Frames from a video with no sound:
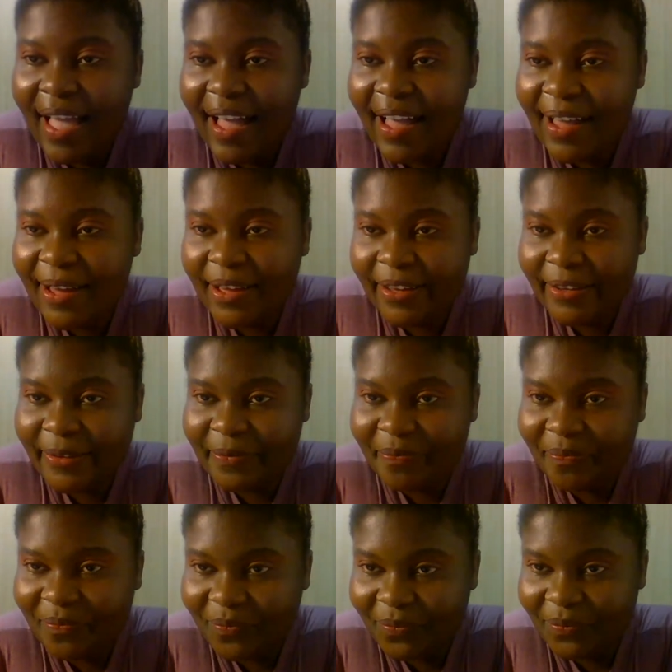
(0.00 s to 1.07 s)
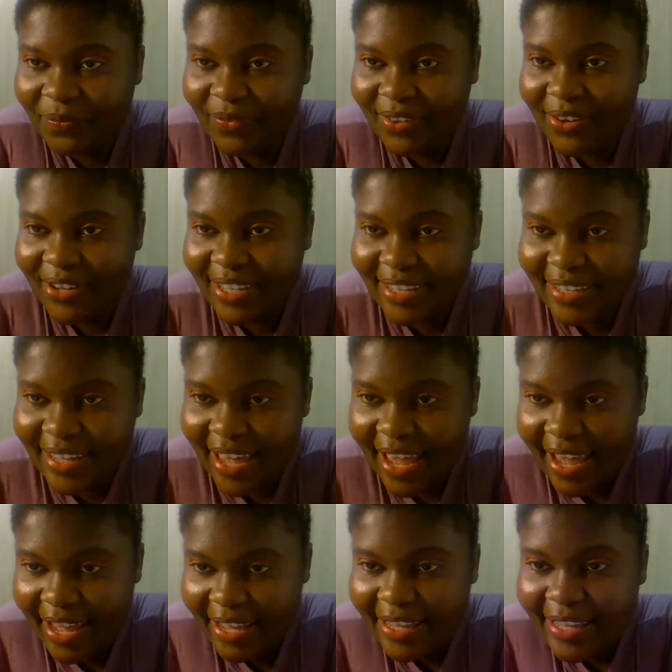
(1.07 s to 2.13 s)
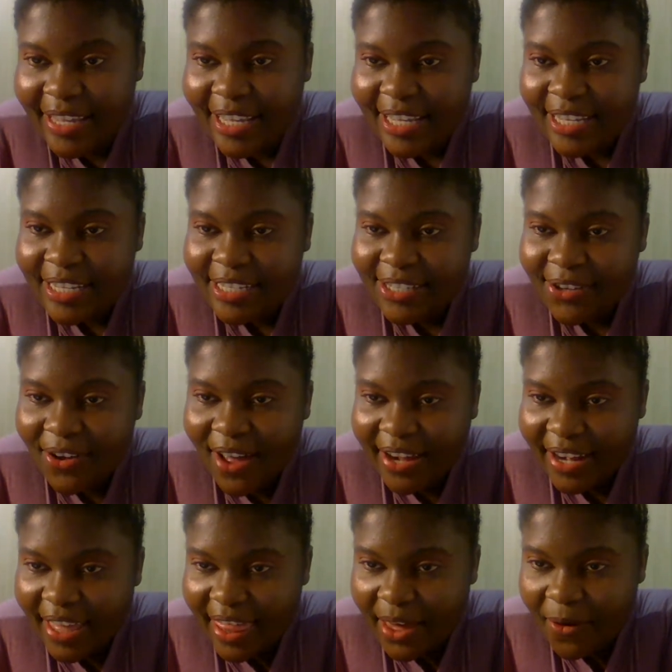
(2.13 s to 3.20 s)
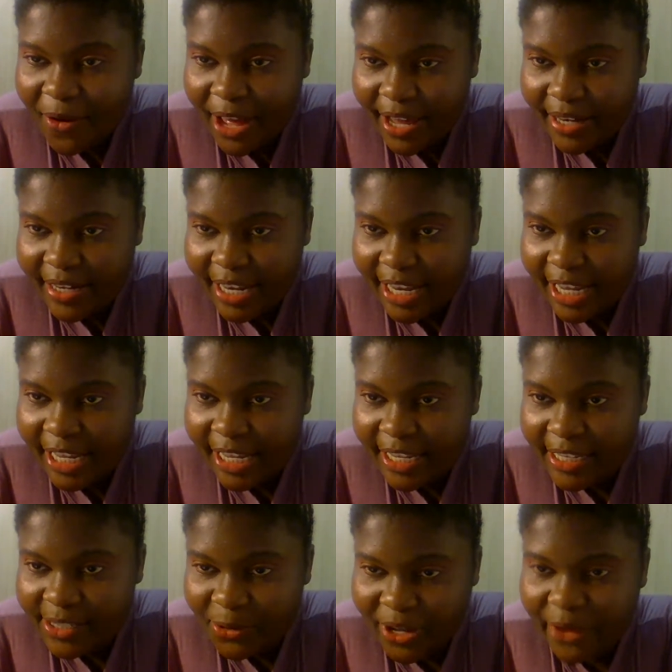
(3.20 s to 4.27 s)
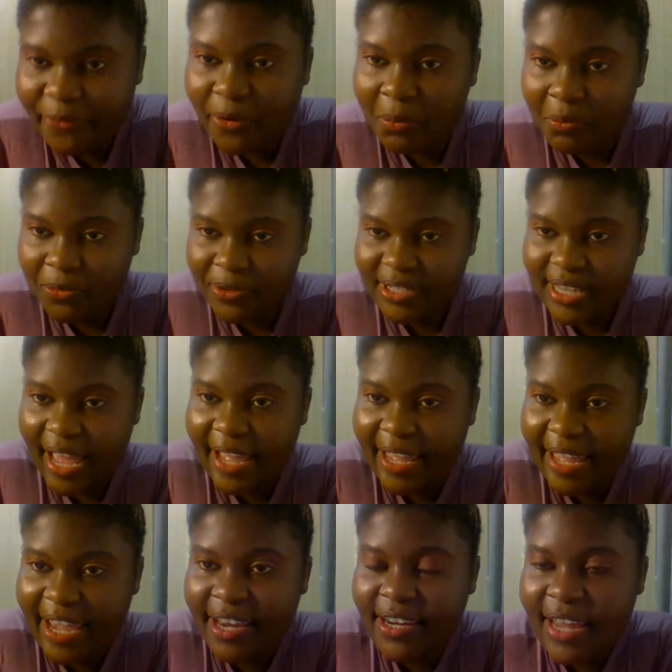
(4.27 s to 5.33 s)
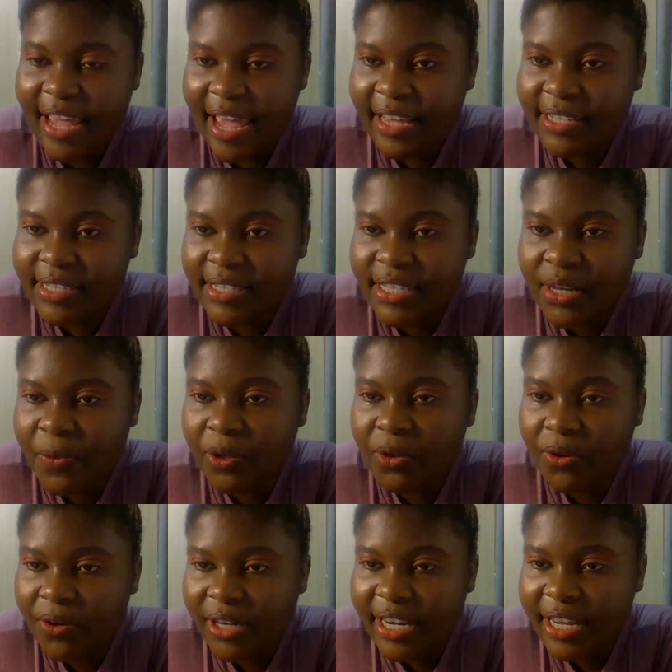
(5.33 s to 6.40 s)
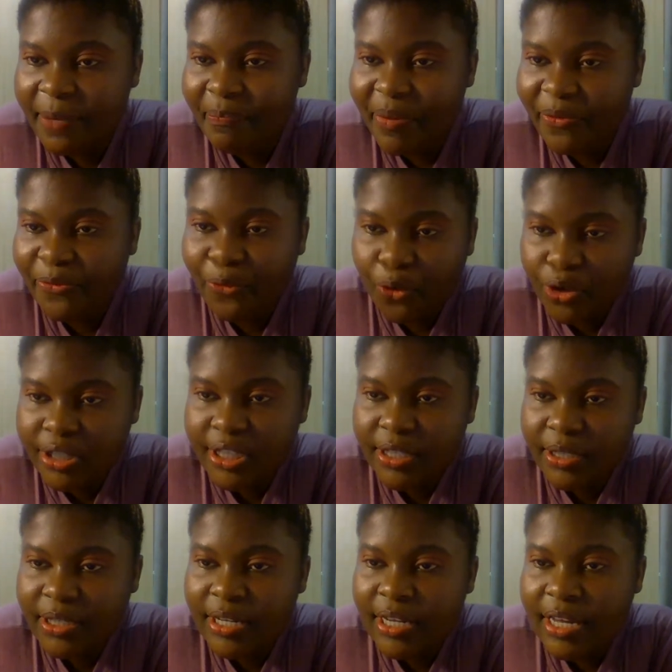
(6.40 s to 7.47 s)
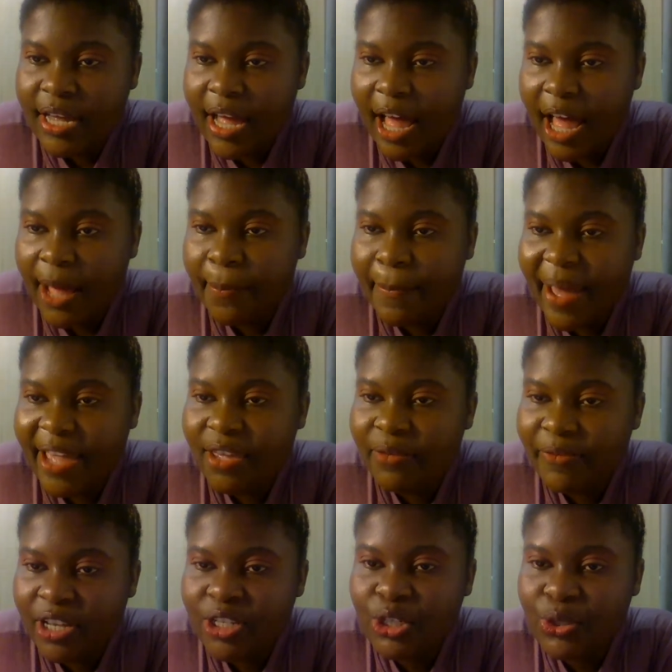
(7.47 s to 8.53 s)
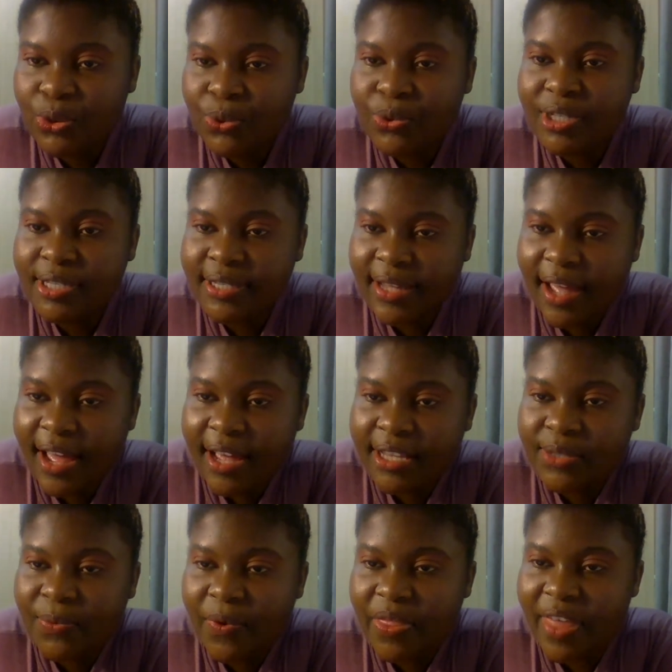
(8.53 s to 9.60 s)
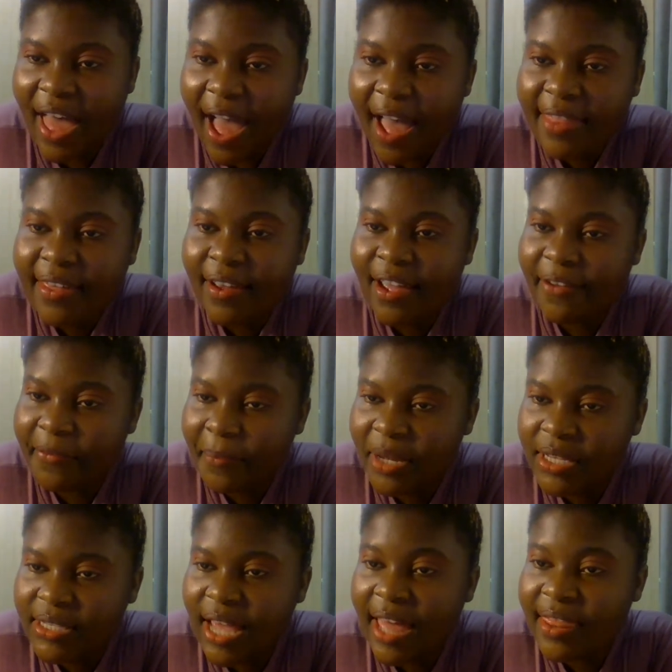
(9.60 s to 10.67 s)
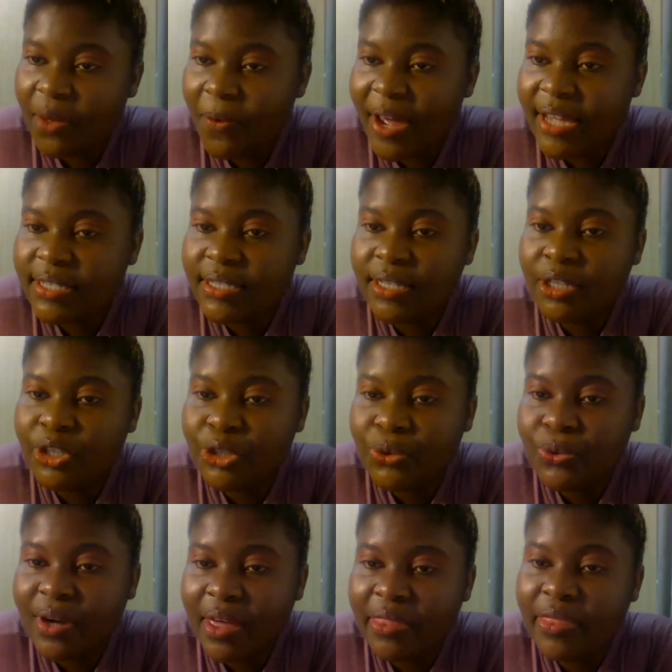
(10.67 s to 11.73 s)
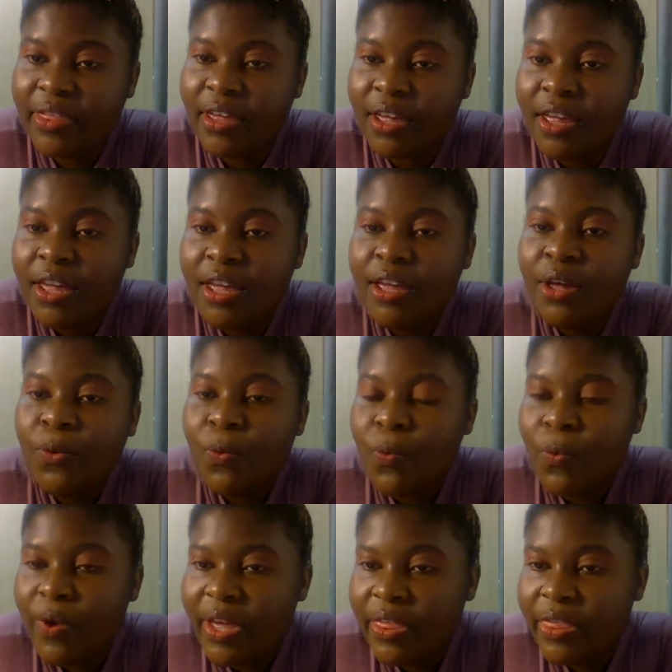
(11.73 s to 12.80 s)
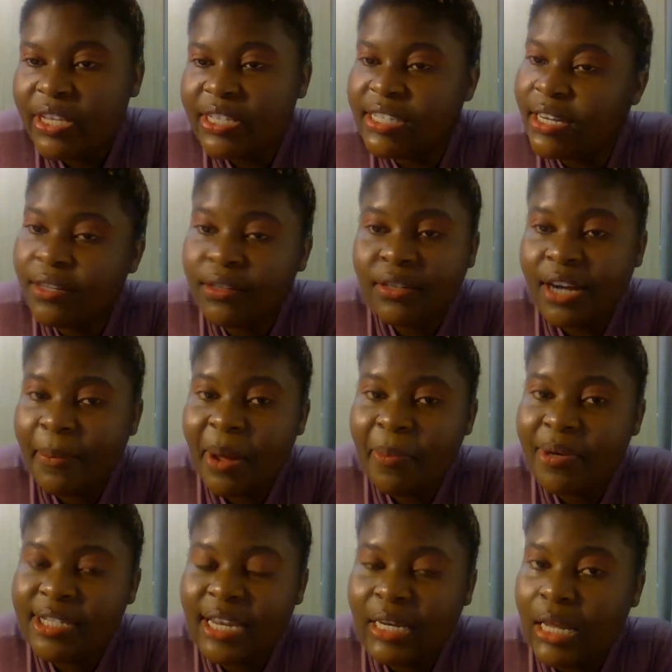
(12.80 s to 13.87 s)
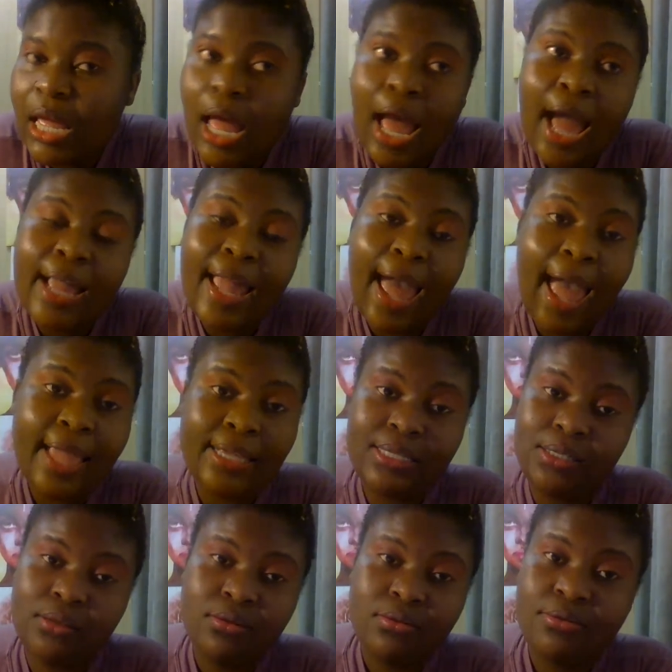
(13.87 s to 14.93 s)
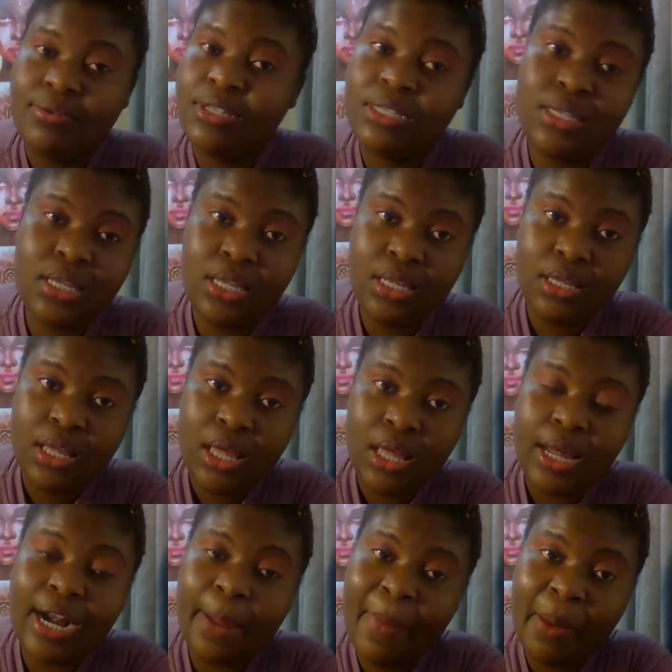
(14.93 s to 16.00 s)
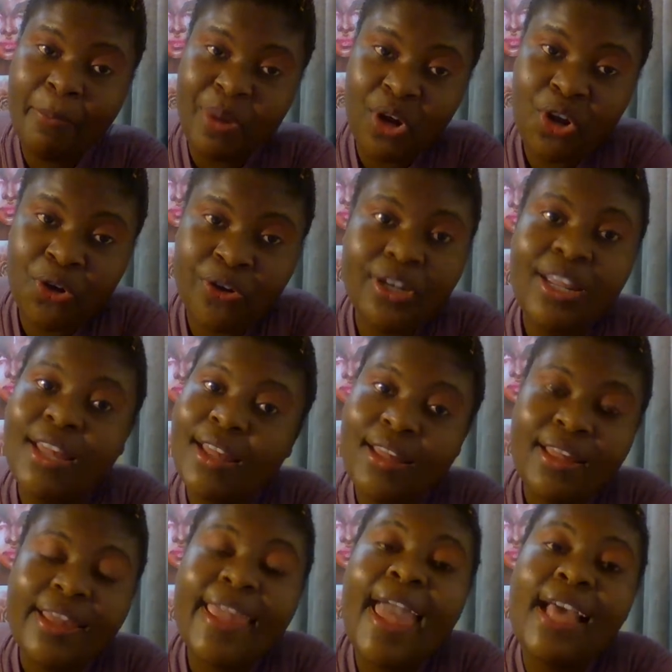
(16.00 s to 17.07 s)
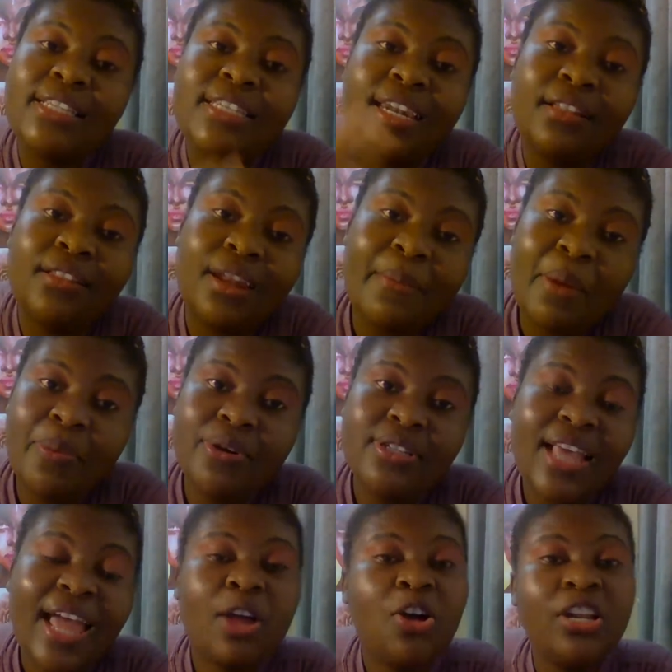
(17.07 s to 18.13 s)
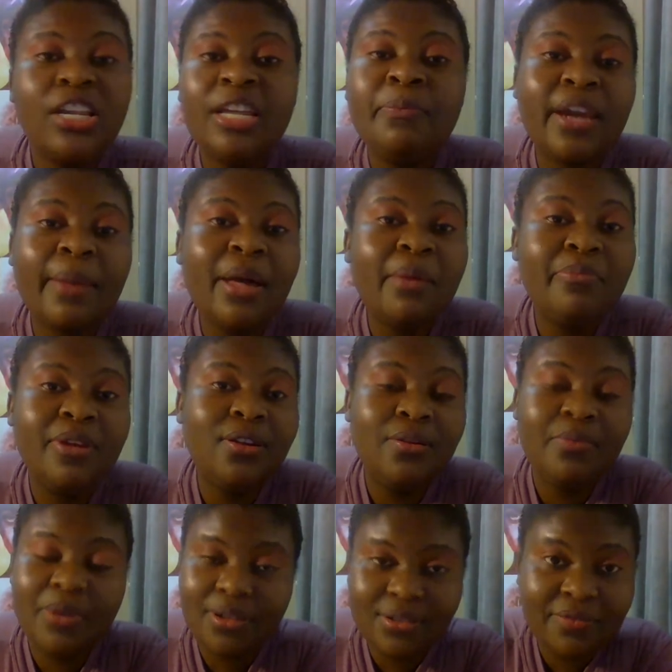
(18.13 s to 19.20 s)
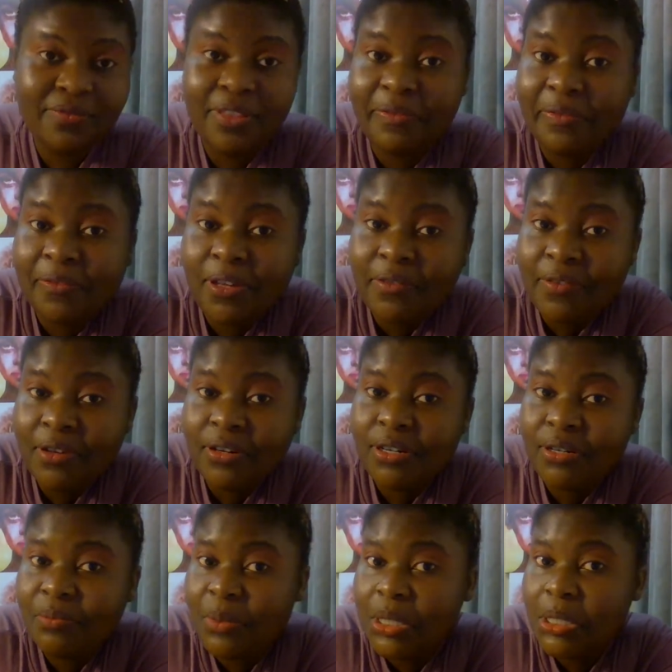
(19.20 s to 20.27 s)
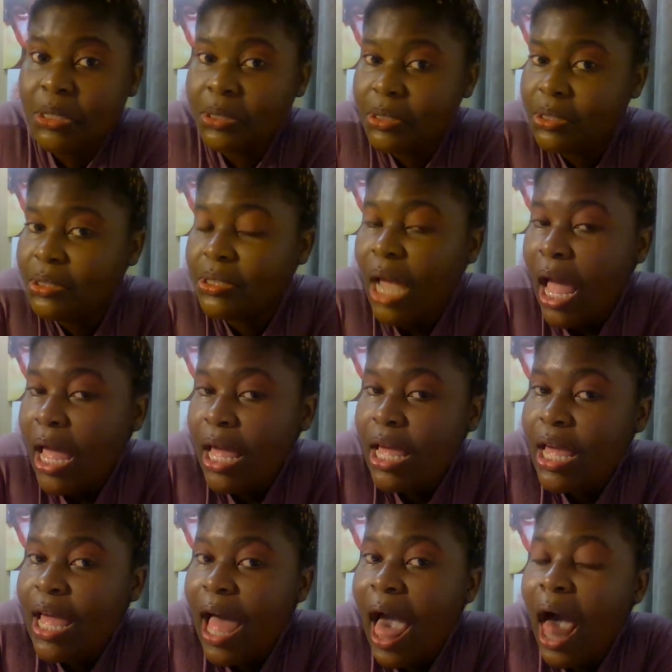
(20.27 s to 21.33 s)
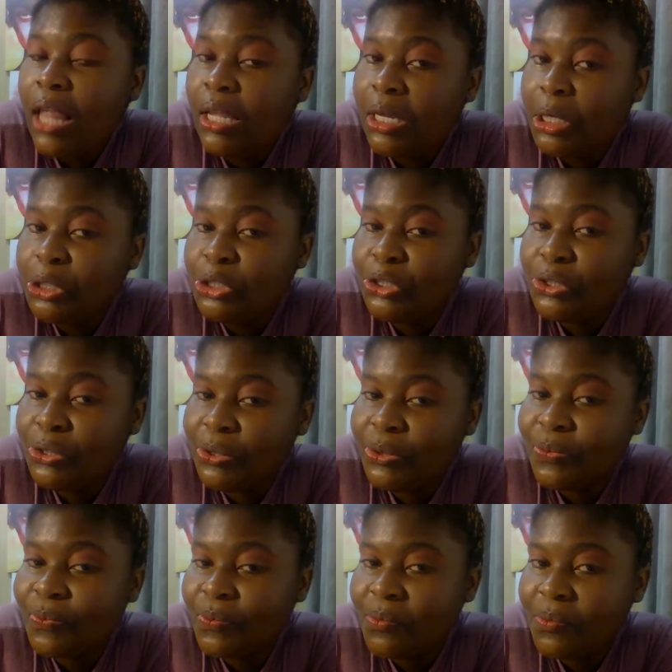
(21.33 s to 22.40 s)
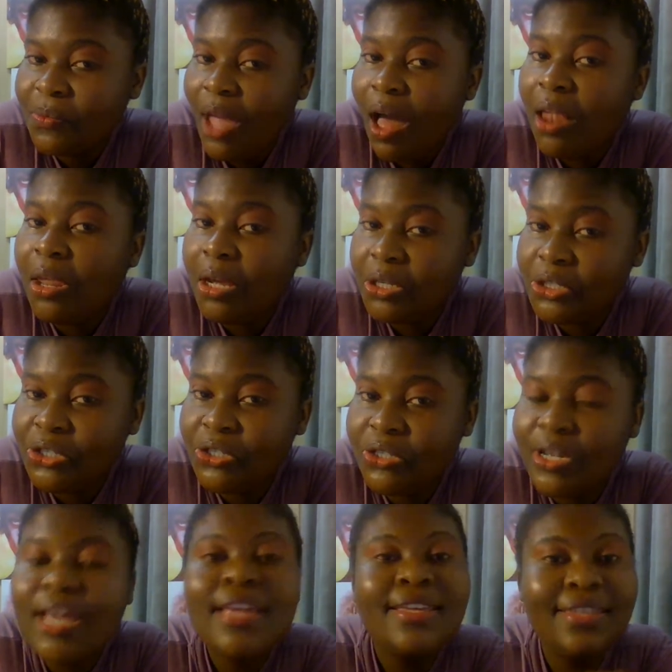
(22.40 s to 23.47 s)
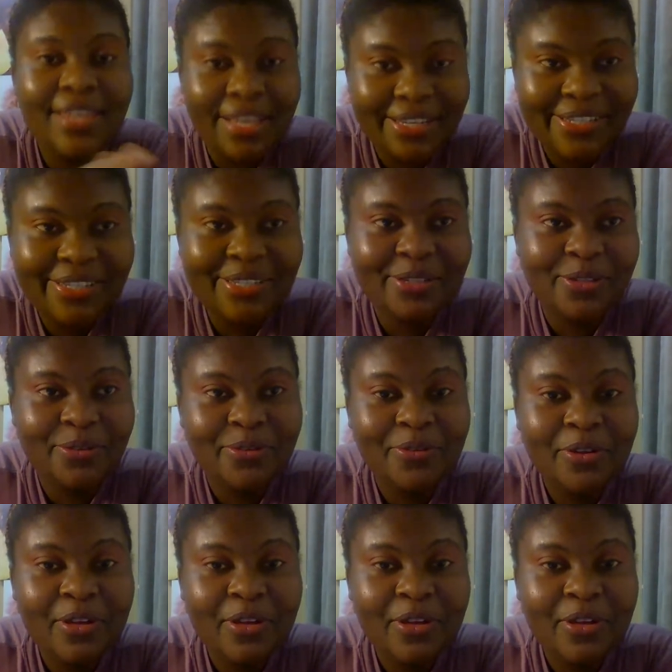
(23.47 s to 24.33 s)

um okay so another one is okay from Mosa again ANC will only be forced um, by events to discuss with other governments otherwise they'll do nothing with Cyril Ramaphosa uh, guys you see Ramabillion yeah, Cyril Ramaphosa, I call him Ramabillion because of the 500 million alleged, alleged, yes.